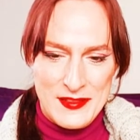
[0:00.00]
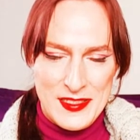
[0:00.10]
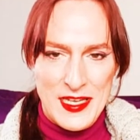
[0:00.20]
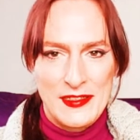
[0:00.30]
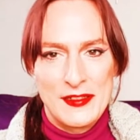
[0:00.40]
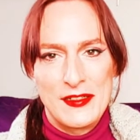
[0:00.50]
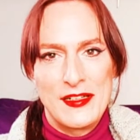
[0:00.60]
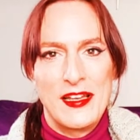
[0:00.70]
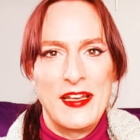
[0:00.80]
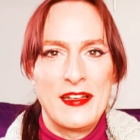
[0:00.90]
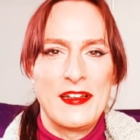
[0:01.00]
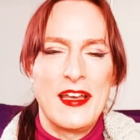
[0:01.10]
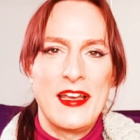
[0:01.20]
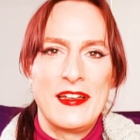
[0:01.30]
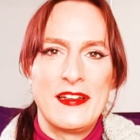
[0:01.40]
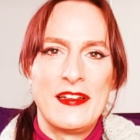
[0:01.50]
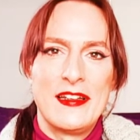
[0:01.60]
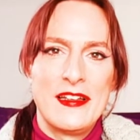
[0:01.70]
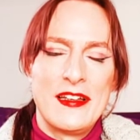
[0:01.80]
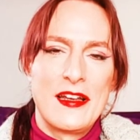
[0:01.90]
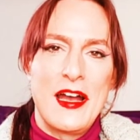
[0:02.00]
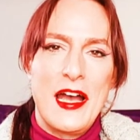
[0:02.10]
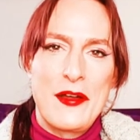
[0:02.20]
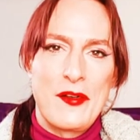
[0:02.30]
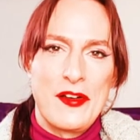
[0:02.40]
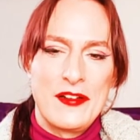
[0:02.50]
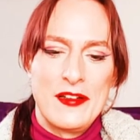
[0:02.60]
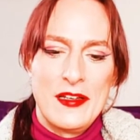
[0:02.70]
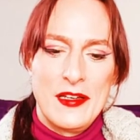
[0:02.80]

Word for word: Saturn and, and Chiron.